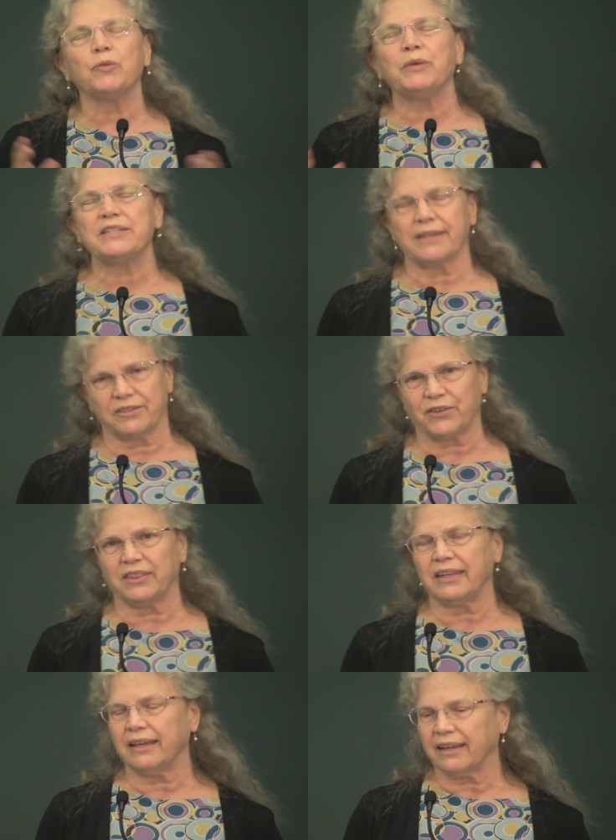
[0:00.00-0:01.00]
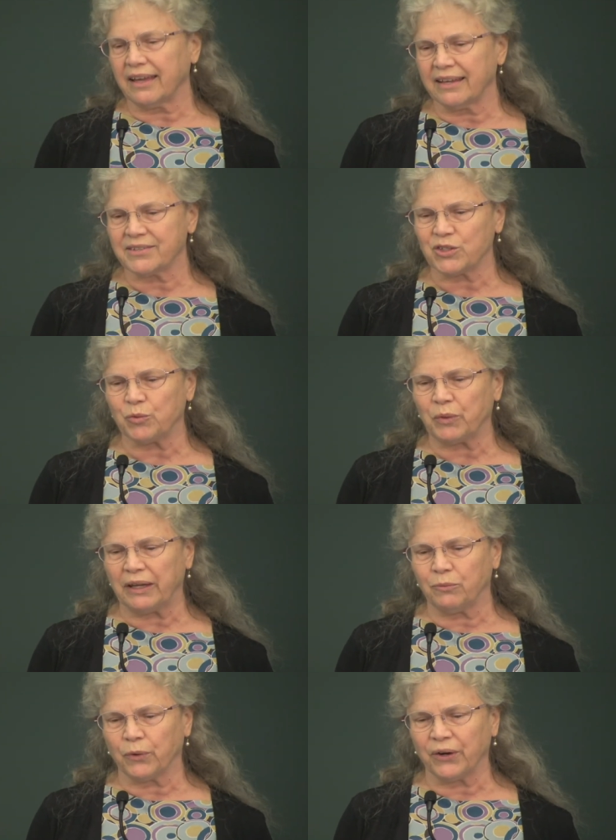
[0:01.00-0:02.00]
to be such a thing as a
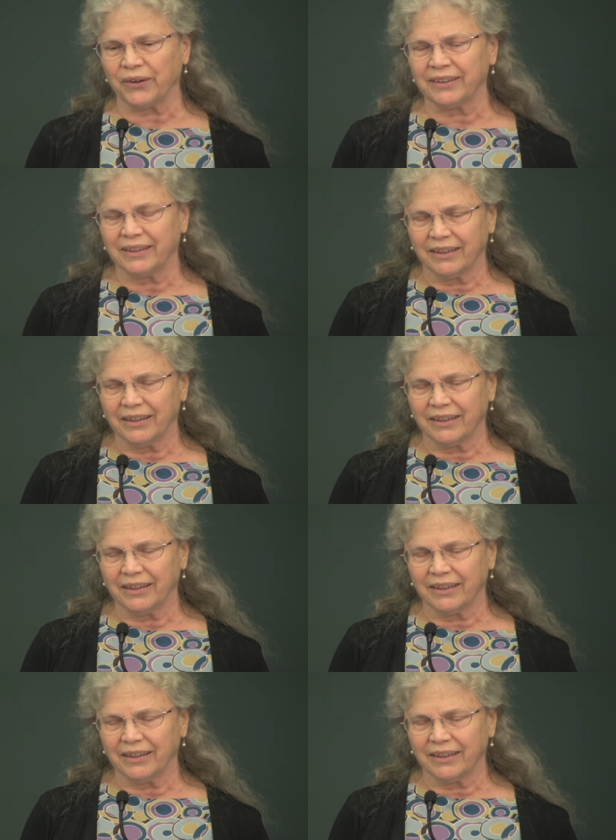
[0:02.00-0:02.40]
debate where